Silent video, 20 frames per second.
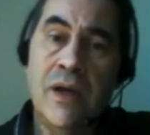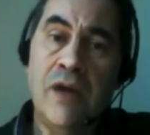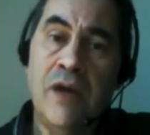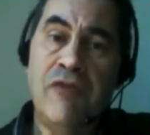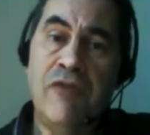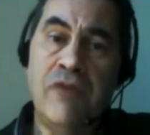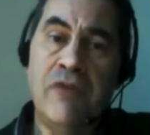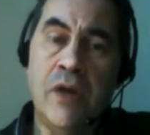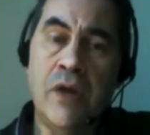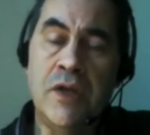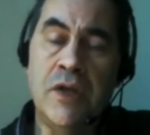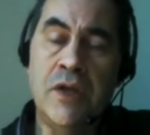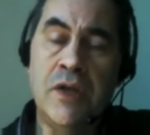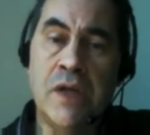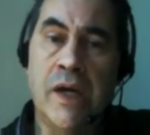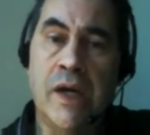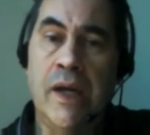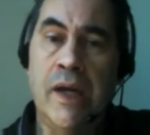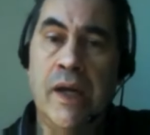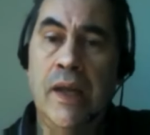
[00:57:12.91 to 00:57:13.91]
that a
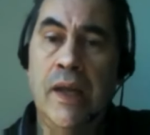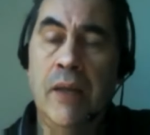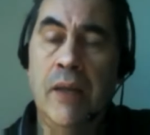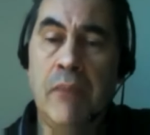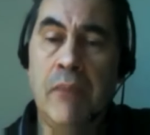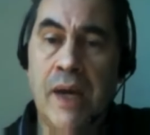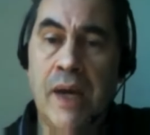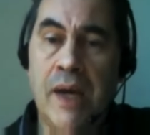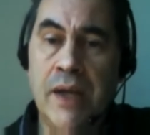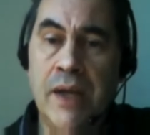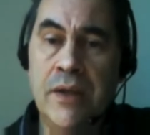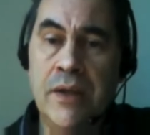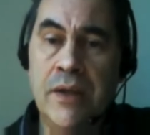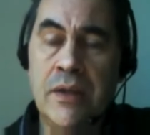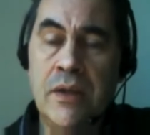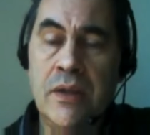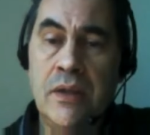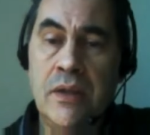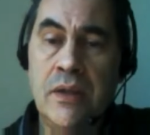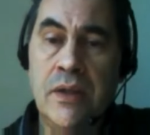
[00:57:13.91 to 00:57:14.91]
fertile
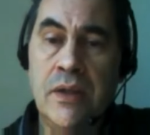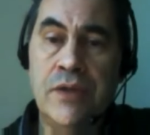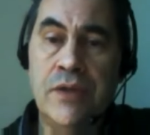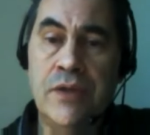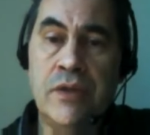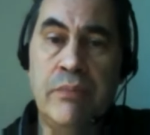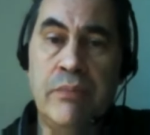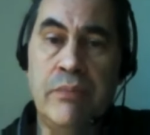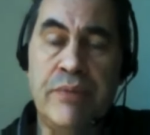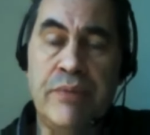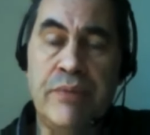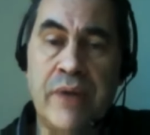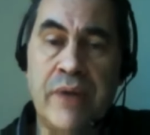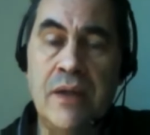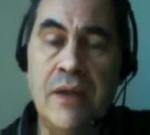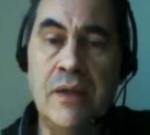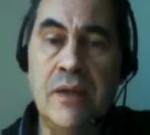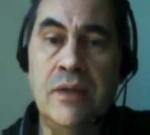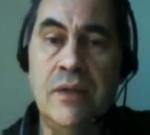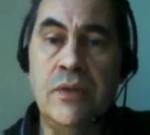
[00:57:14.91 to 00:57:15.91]
mind mm-hmm.
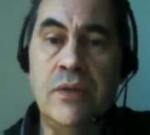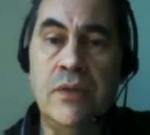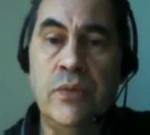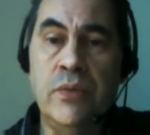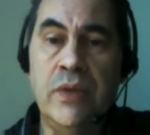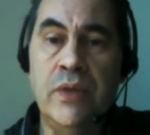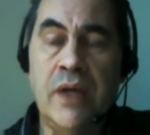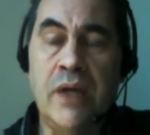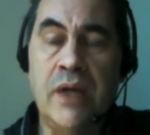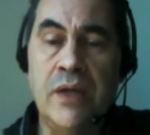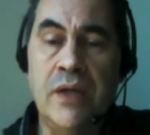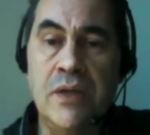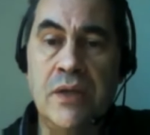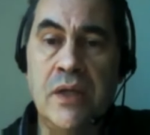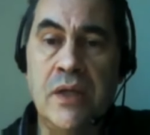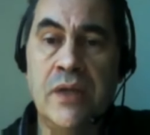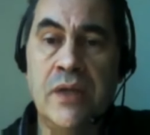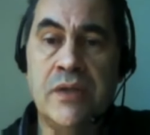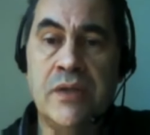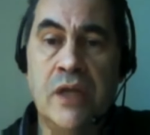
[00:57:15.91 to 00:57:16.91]
is pregnant
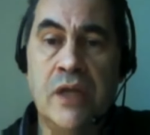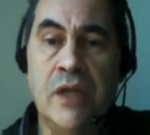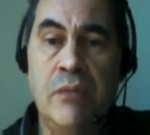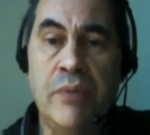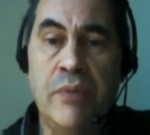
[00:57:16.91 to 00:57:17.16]
with yep.